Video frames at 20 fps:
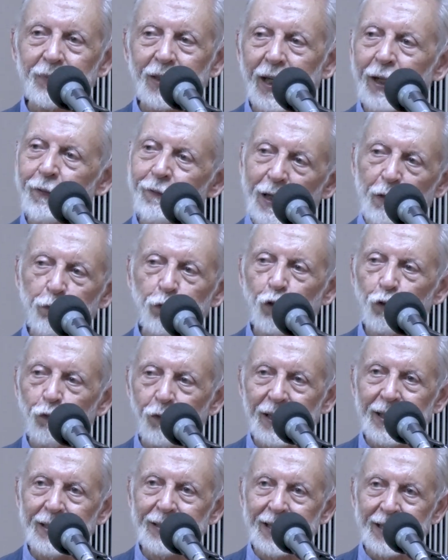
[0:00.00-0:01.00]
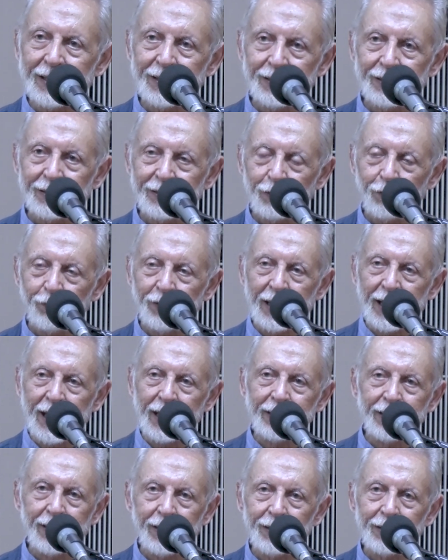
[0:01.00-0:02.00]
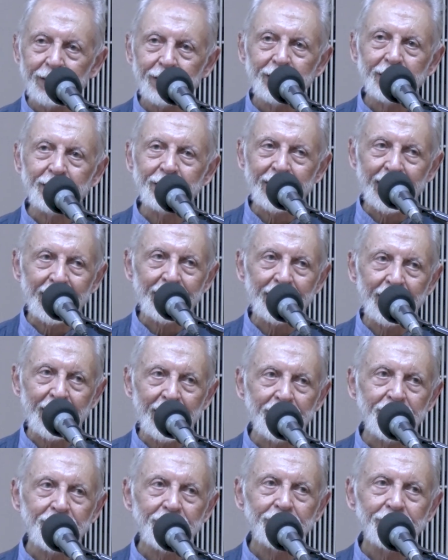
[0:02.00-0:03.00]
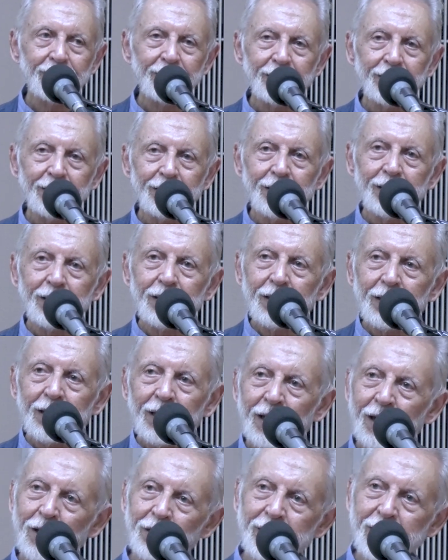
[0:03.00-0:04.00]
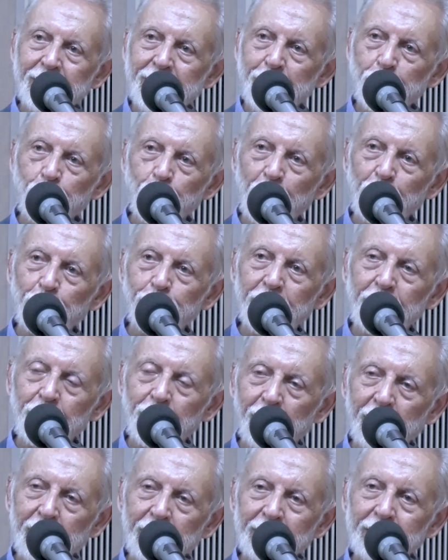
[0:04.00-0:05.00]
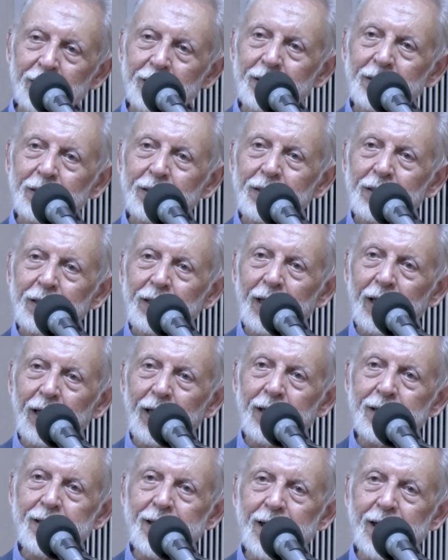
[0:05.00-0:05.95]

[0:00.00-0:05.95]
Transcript: And we are fulfilling that. We are acting in that light. Now, this is what we call a